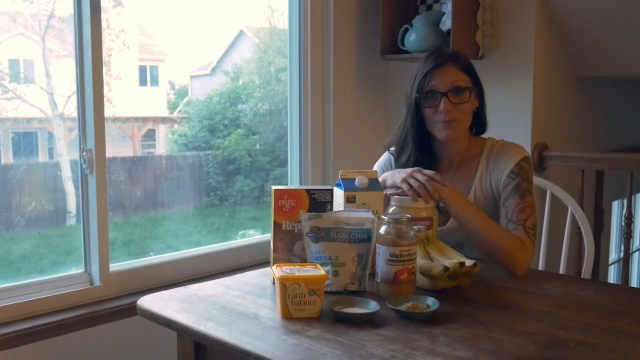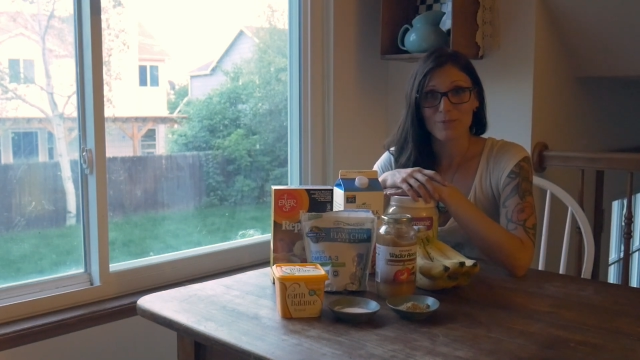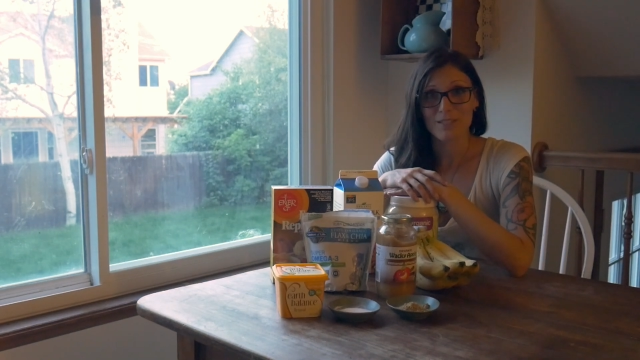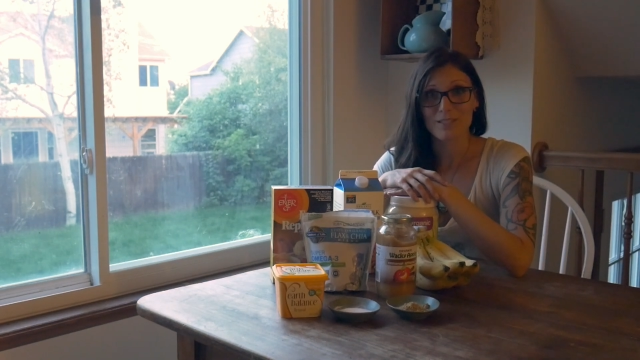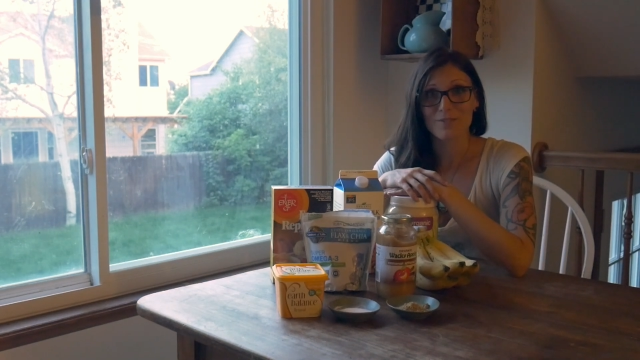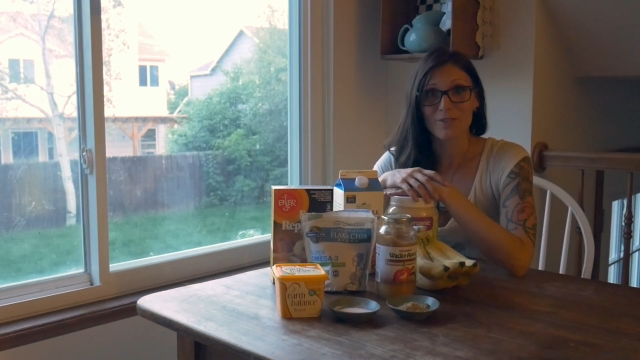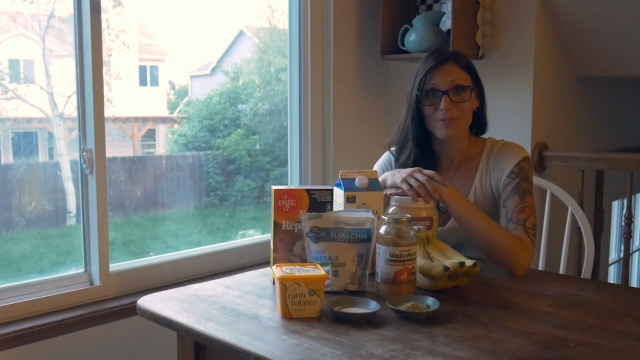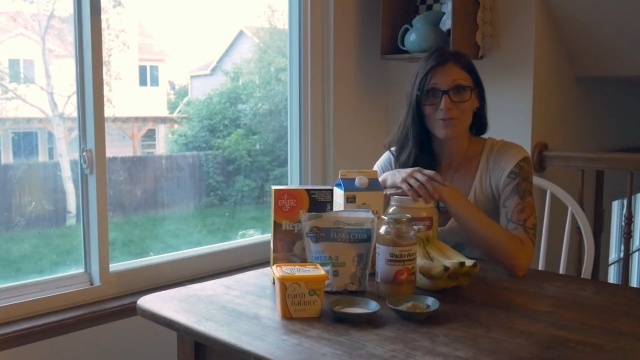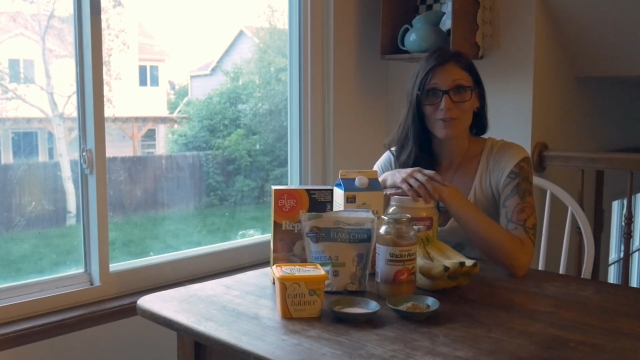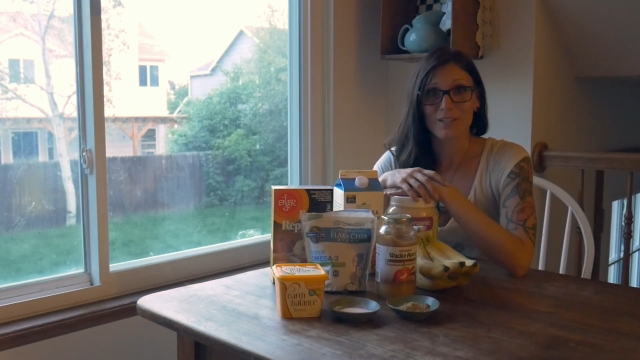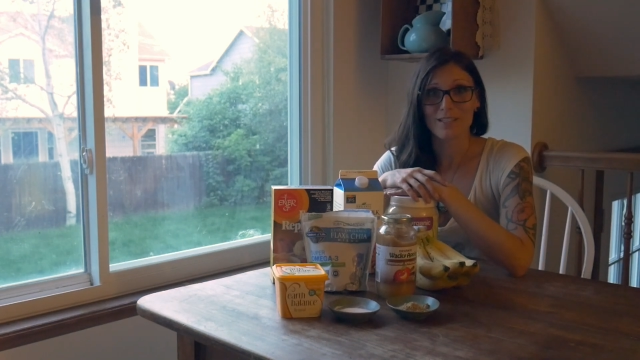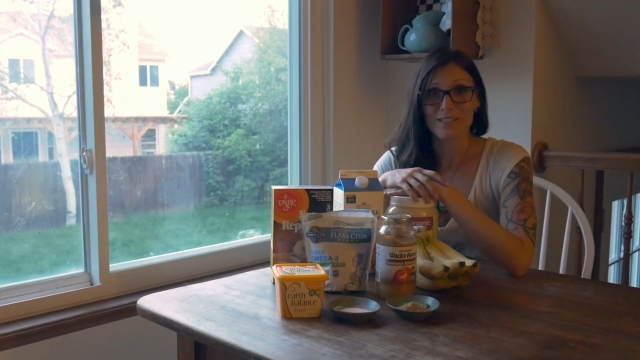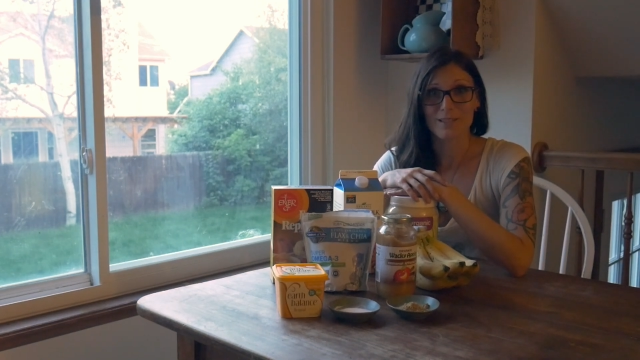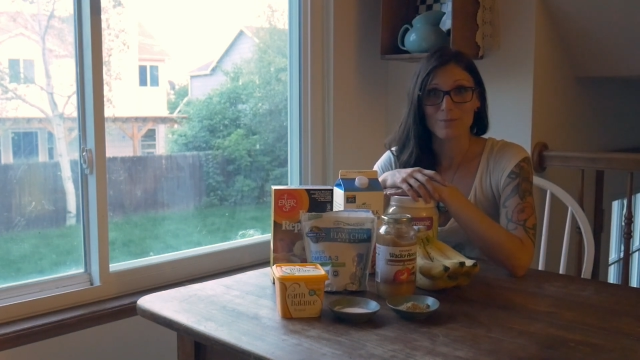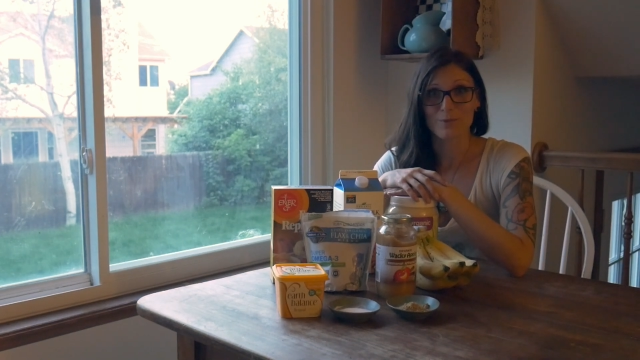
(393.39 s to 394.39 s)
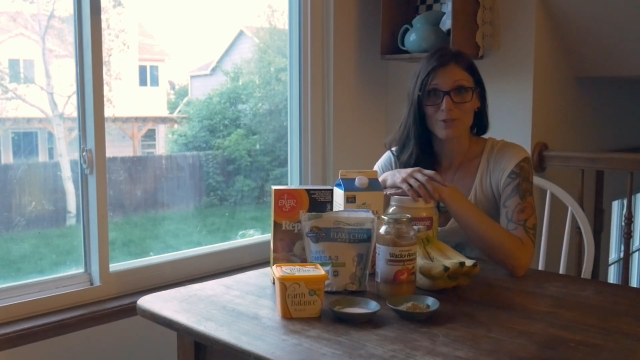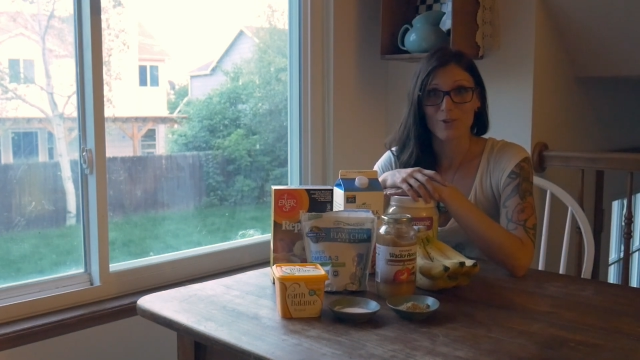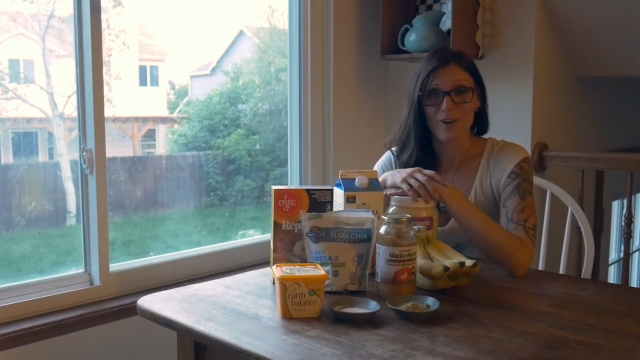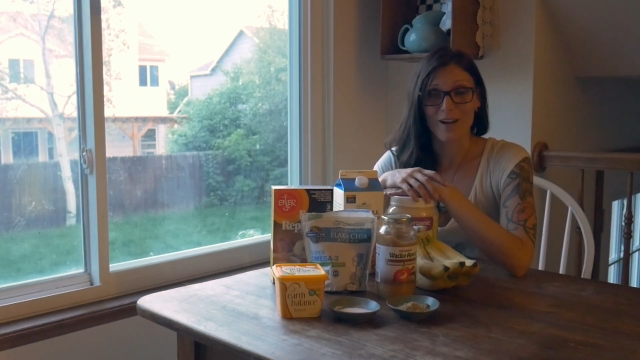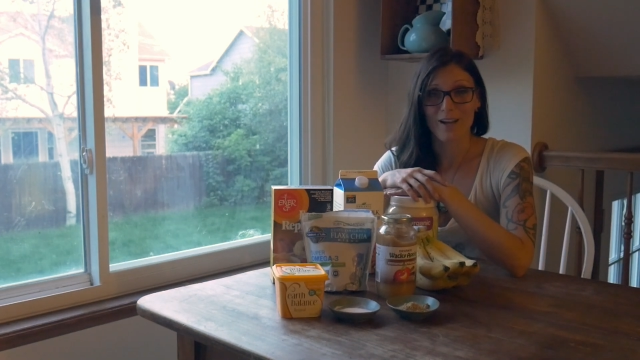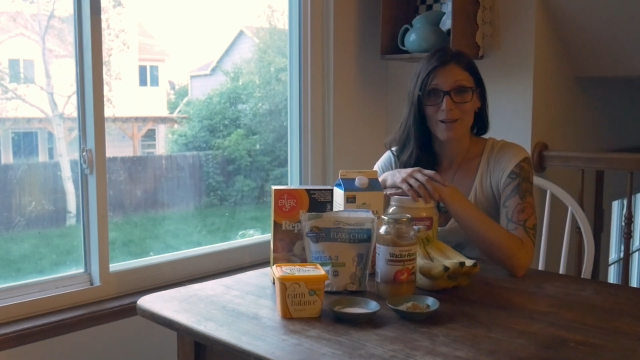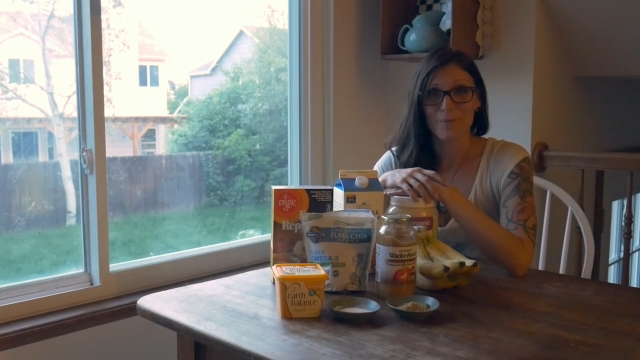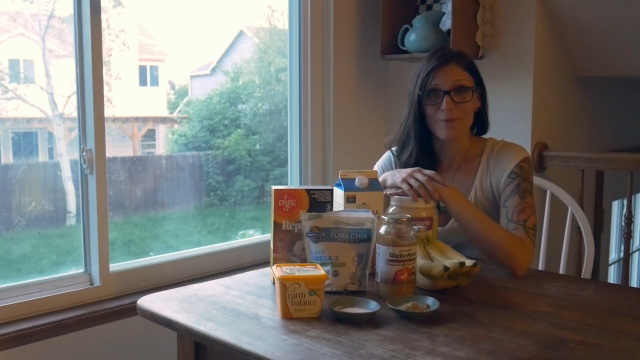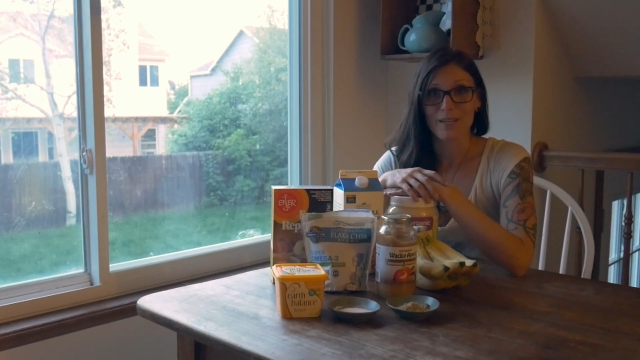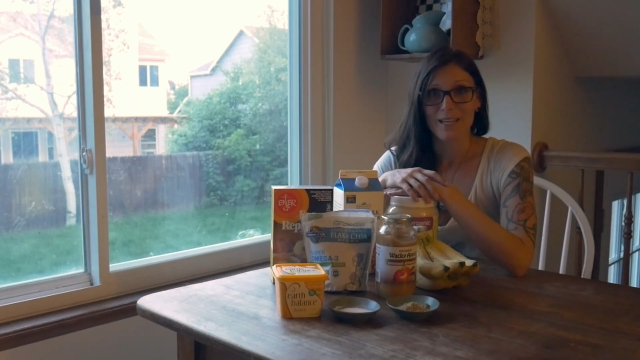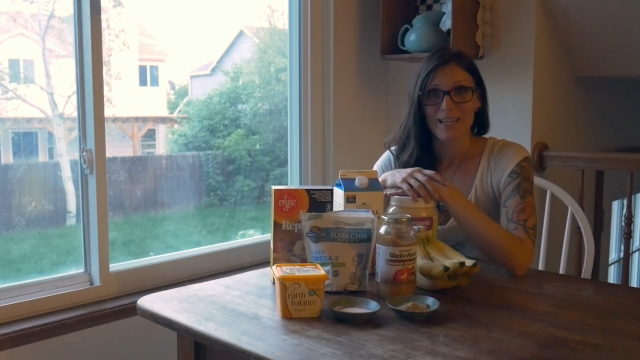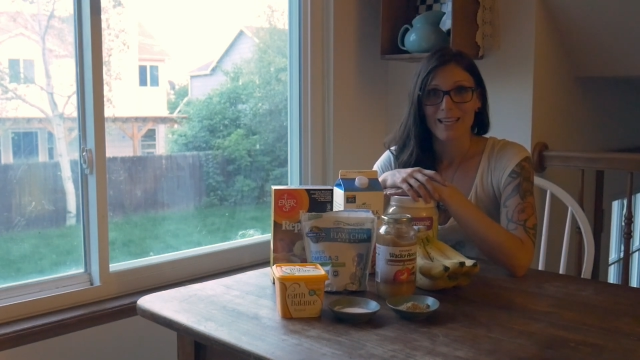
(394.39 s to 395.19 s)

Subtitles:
please feel free to subscribe.